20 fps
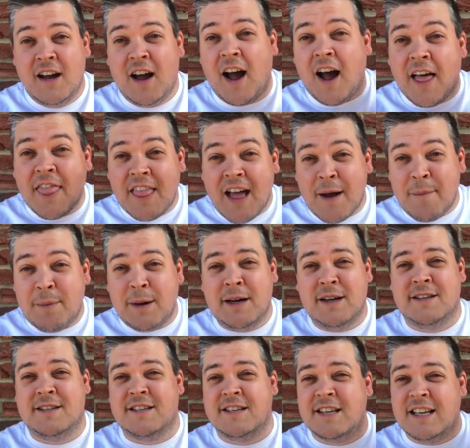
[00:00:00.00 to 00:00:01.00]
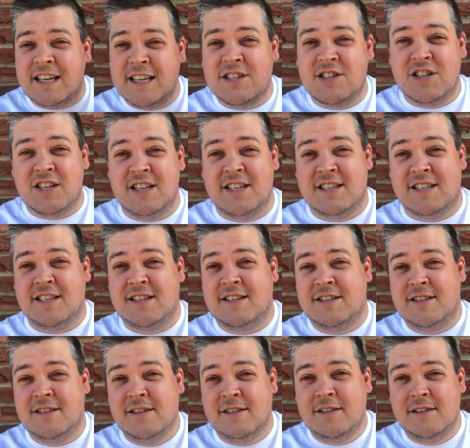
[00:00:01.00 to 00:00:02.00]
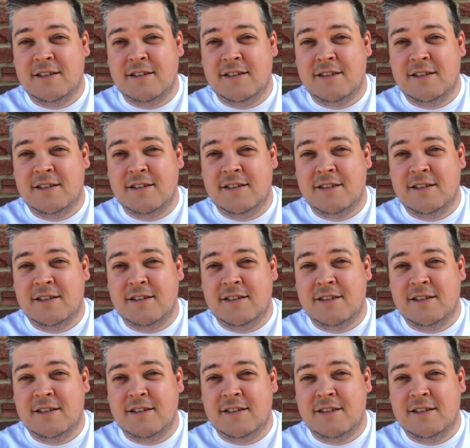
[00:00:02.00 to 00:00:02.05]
and that person is Jesus.